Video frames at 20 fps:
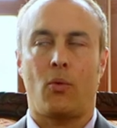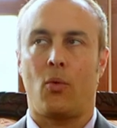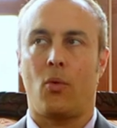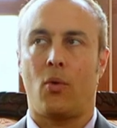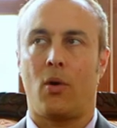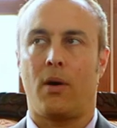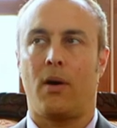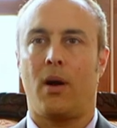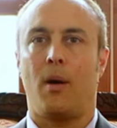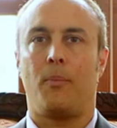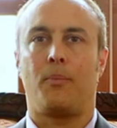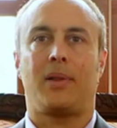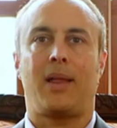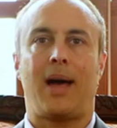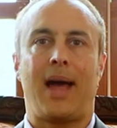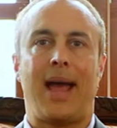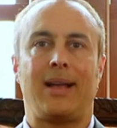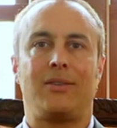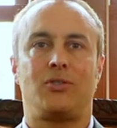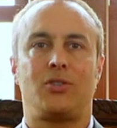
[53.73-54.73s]
or a
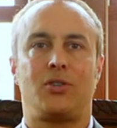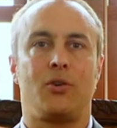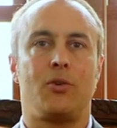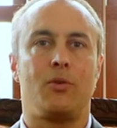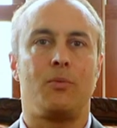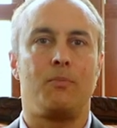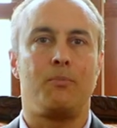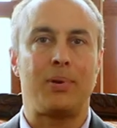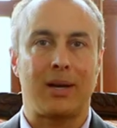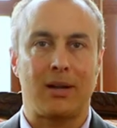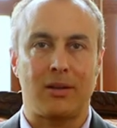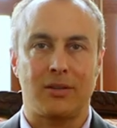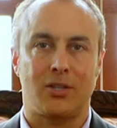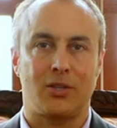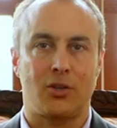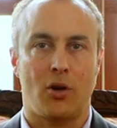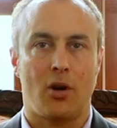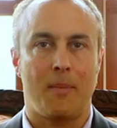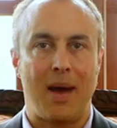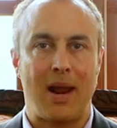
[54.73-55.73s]
plan to build a
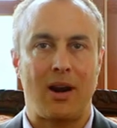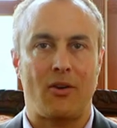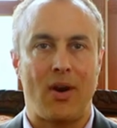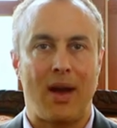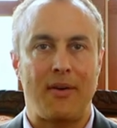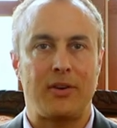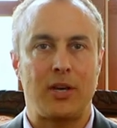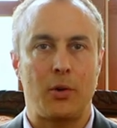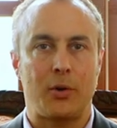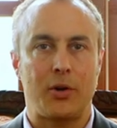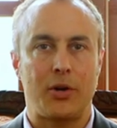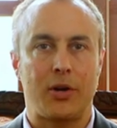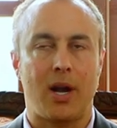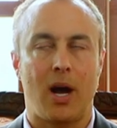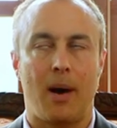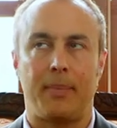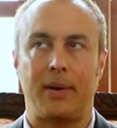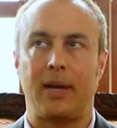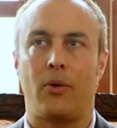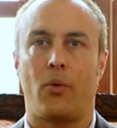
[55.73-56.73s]
certain amount of revenue in your
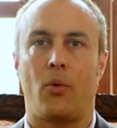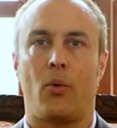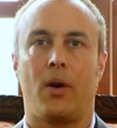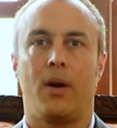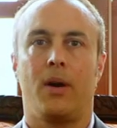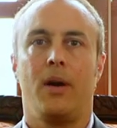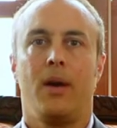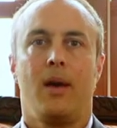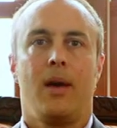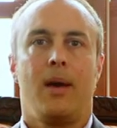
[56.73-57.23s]
company, or